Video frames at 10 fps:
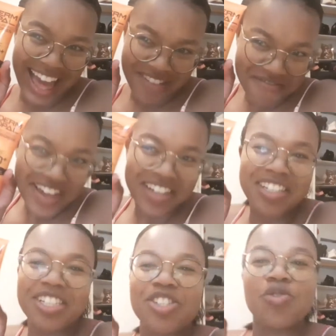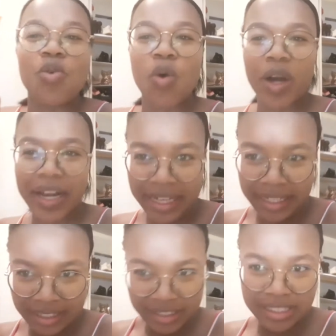finally
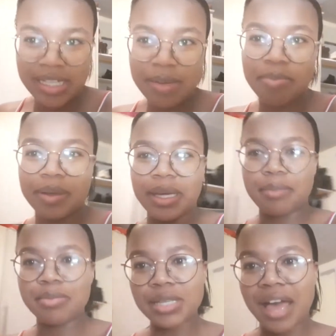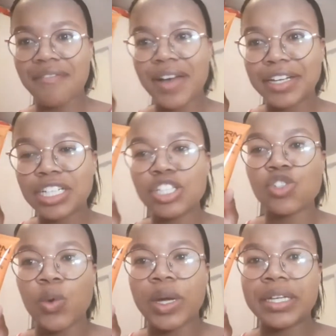joined, babes. I finally
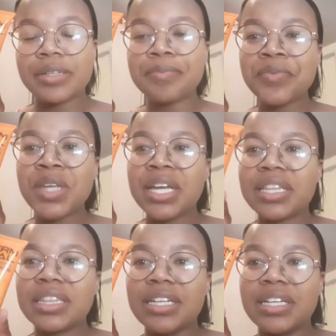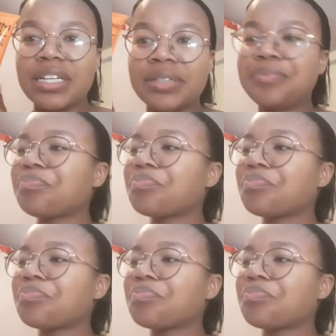joined the